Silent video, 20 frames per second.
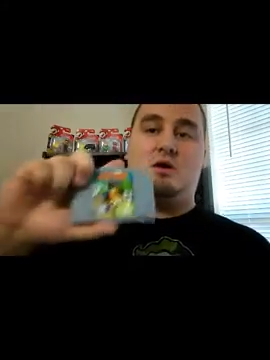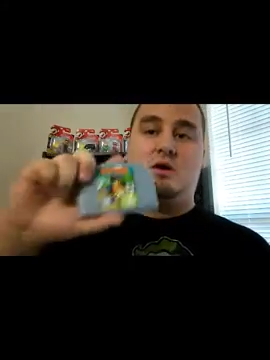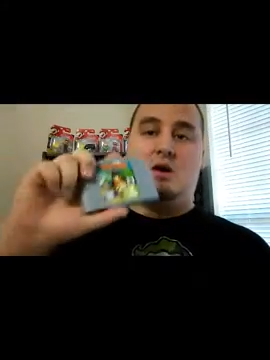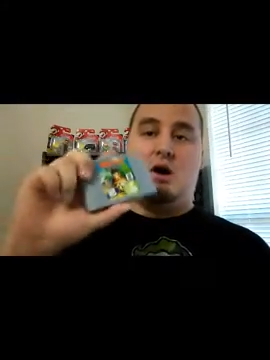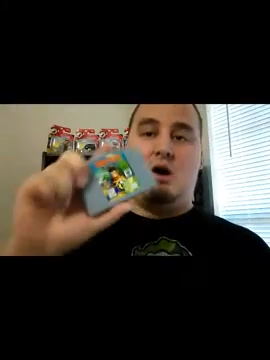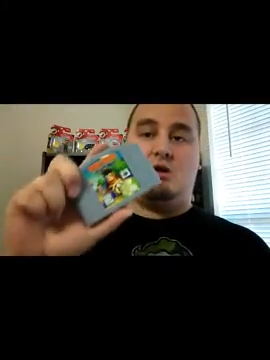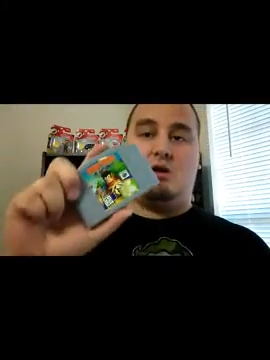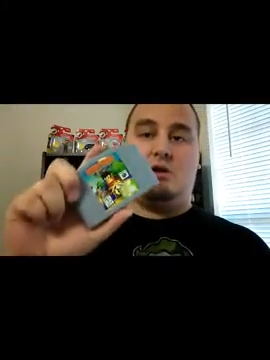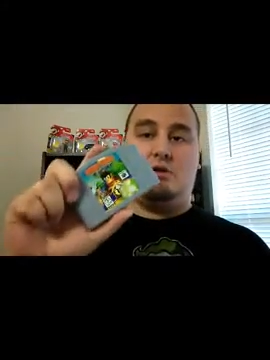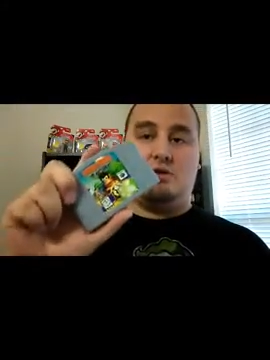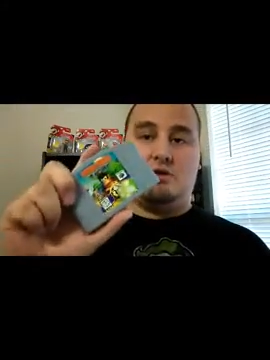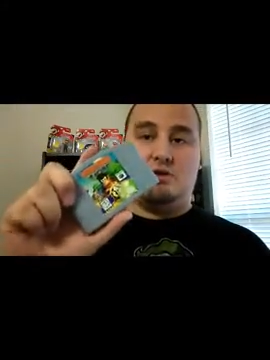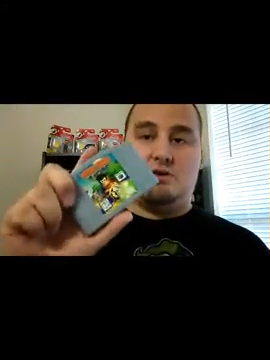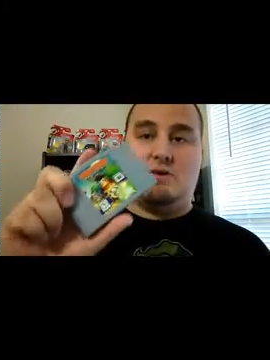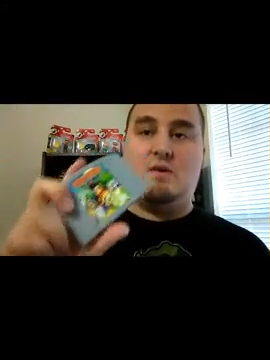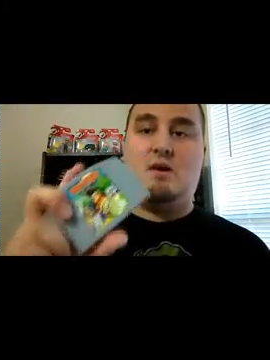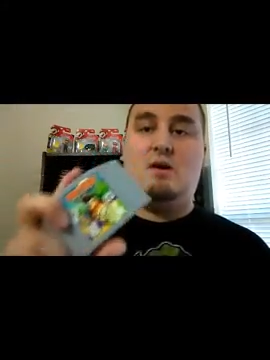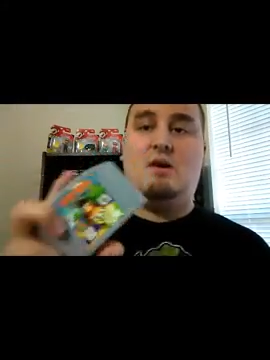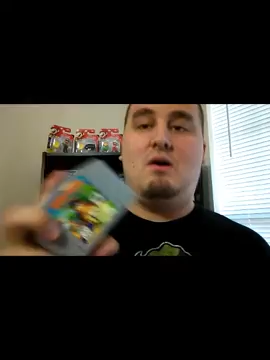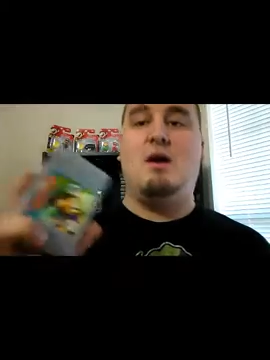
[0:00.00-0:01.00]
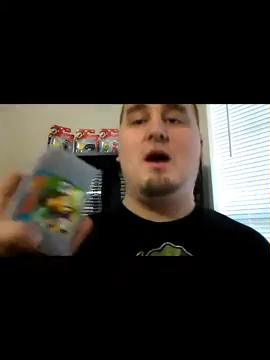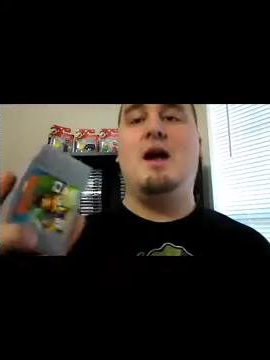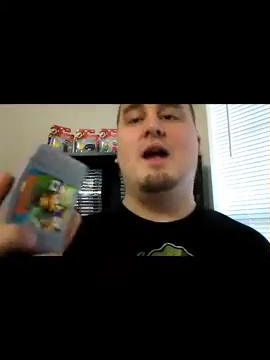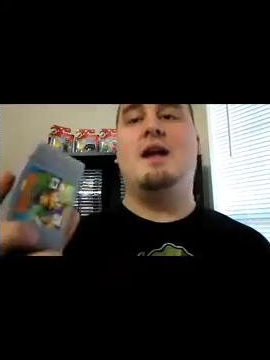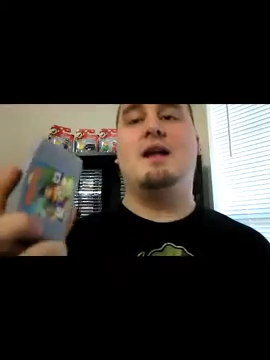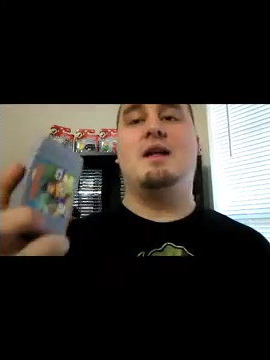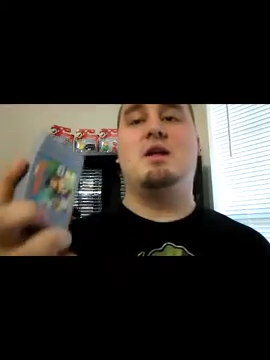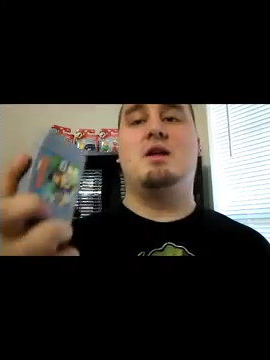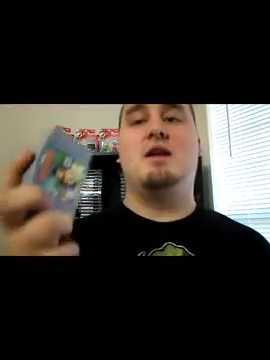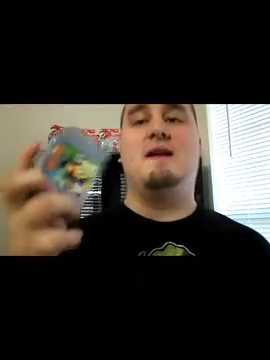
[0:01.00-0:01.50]
Conker the Squirrel,
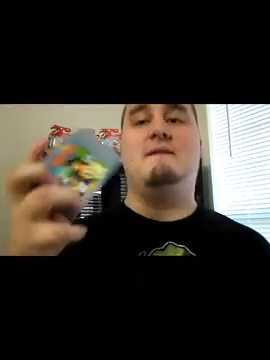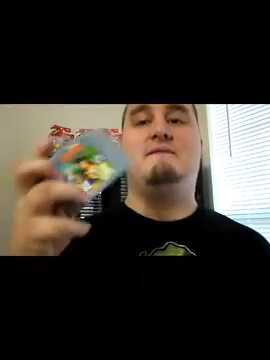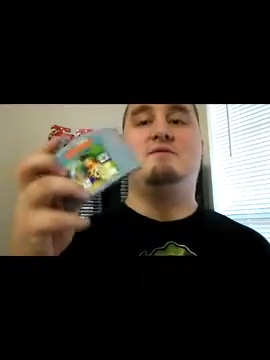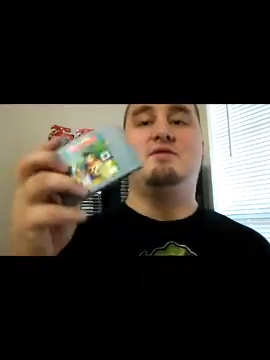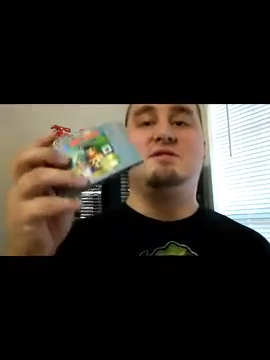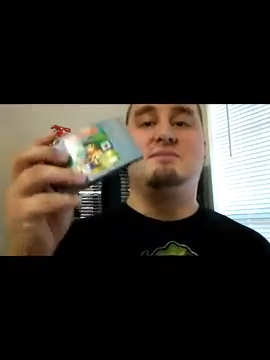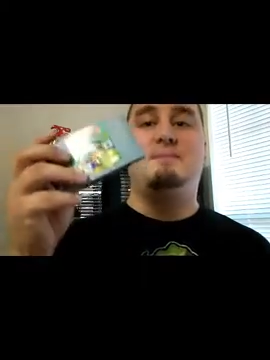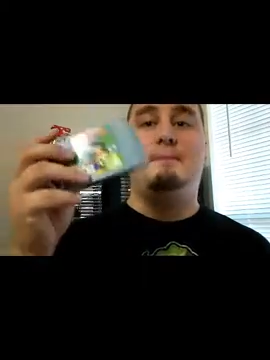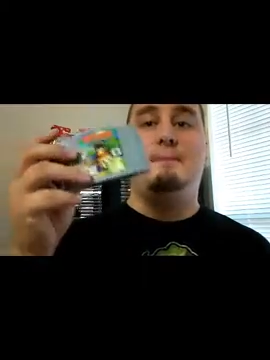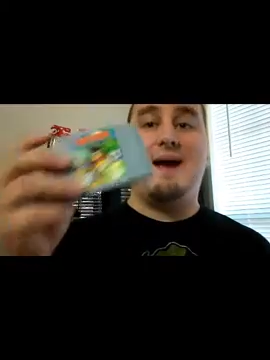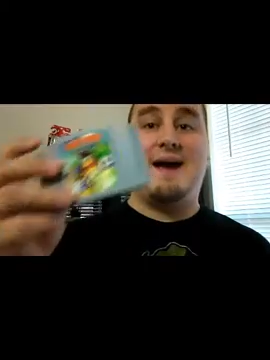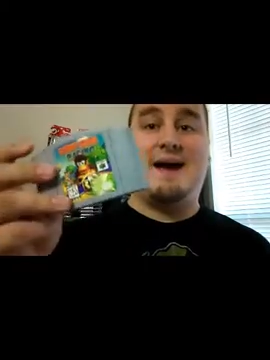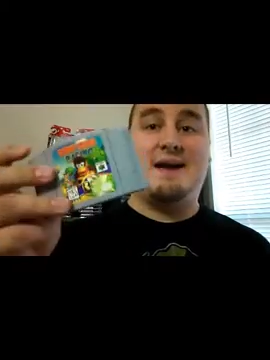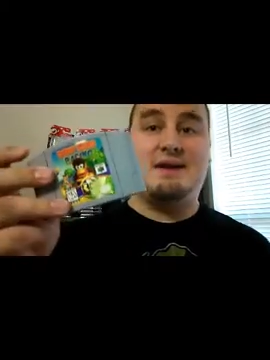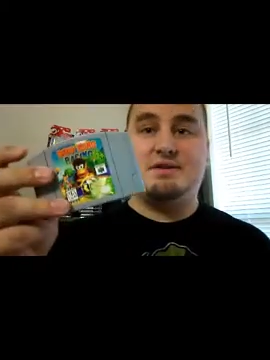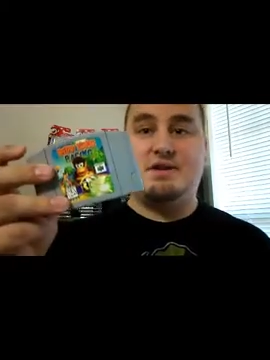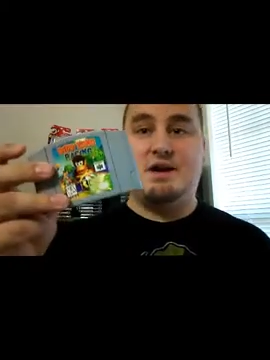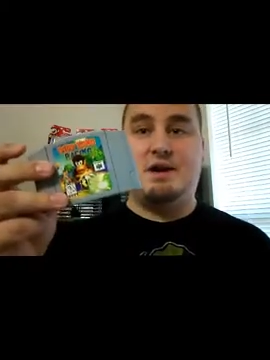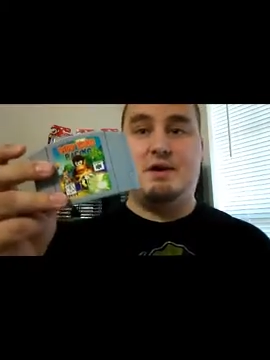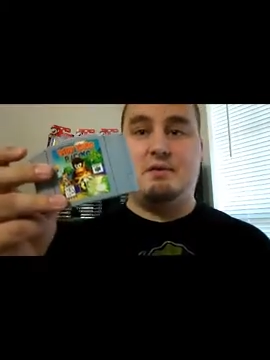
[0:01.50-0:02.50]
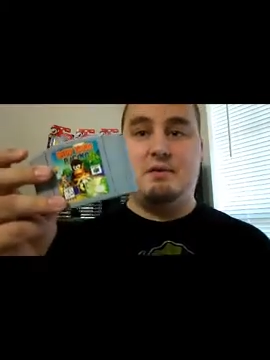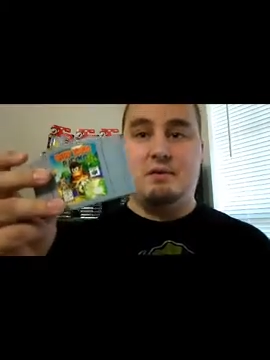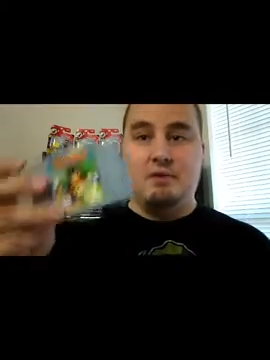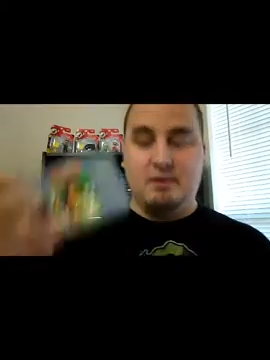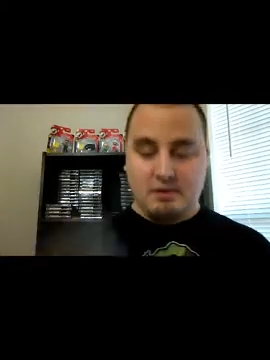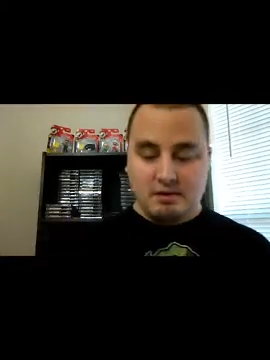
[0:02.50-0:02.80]
and then you have just Banjo,